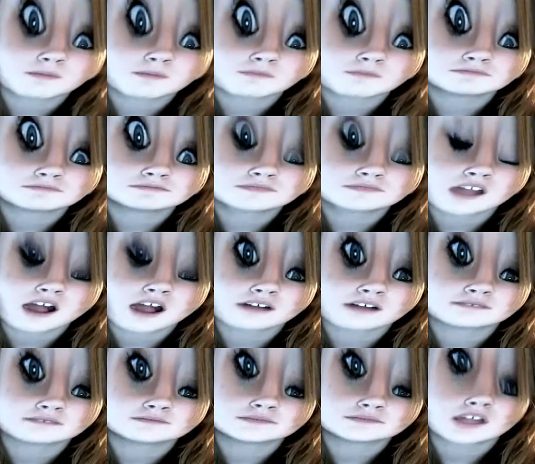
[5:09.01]
"There's illegal
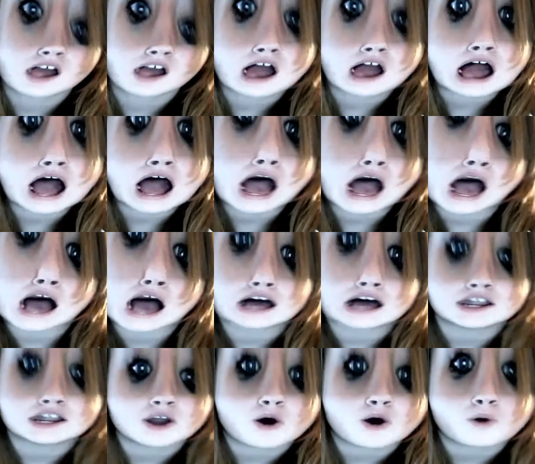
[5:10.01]
aliens, I
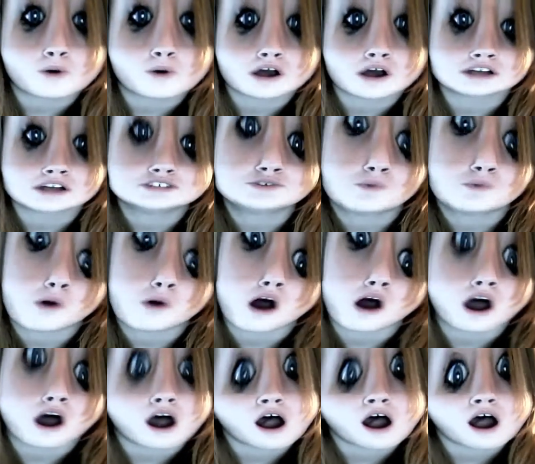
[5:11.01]
though." And people like,
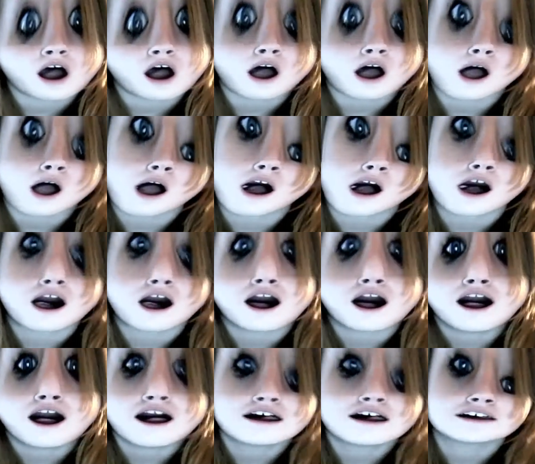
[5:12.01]
"No clue
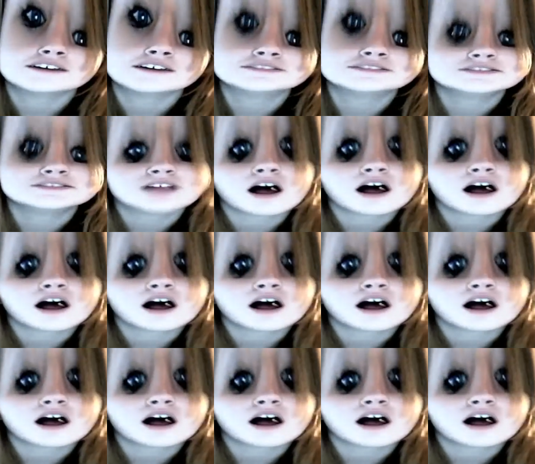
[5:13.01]
what going on."